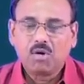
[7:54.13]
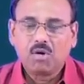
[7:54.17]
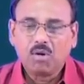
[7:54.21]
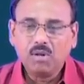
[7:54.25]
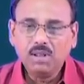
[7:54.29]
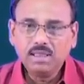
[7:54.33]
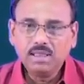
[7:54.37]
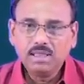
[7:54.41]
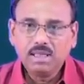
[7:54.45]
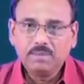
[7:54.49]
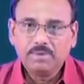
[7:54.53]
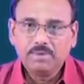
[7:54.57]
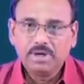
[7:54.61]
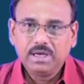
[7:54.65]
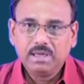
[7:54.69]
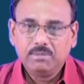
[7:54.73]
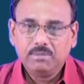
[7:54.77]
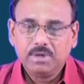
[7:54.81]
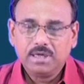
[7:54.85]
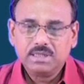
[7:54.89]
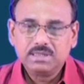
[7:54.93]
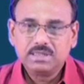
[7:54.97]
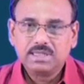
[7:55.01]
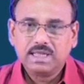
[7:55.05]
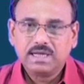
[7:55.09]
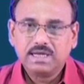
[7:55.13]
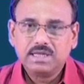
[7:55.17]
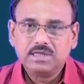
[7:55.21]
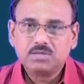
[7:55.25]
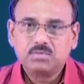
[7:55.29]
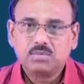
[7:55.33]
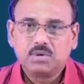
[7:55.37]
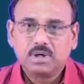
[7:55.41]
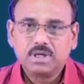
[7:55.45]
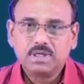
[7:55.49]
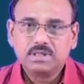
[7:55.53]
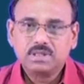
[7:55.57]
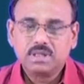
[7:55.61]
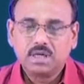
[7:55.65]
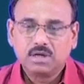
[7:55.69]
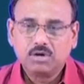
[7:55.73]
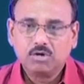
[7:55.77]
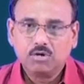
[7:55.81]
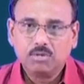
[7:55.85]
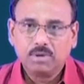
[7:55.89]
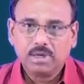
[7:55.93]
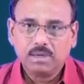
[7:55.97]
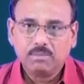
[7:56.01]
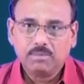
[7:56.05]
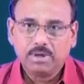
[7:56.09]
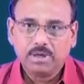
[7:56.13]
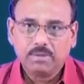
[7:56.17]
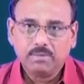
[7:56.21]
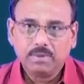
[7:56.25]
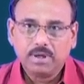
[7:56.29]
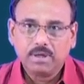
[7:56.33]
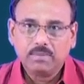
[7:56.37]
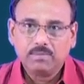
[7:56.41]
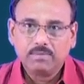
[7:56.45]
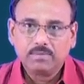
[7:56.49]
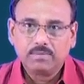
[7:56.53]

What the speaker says: all the minimas, that is what is the global minima.